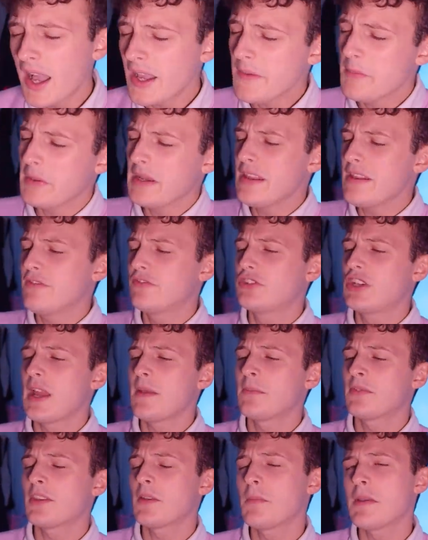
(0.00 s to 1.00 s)
I believe
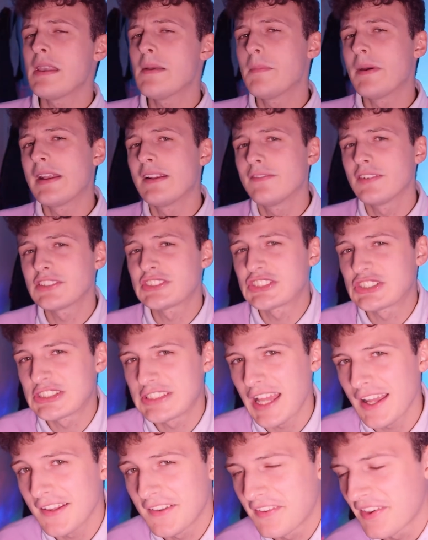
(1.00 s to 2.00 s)
James to be a bit of a
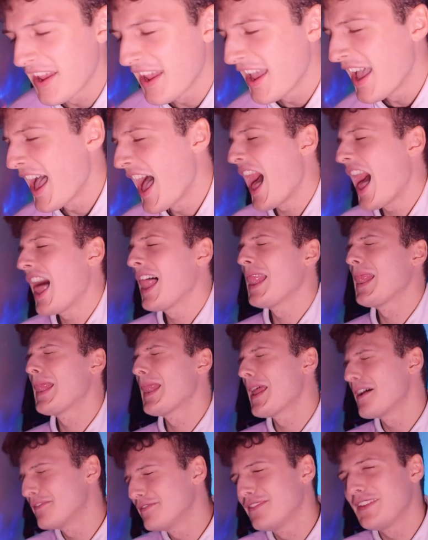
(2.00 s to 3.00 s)
stud, a
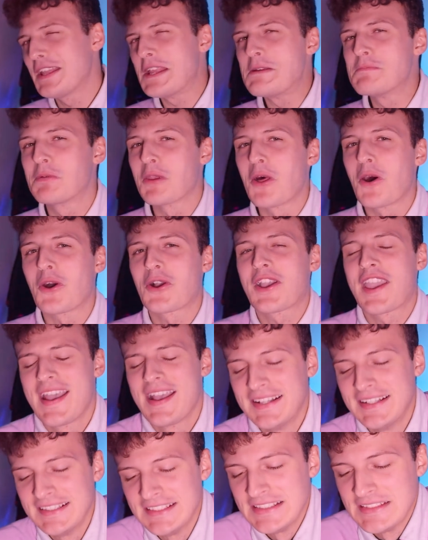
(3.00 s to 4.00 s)
lovely bloke.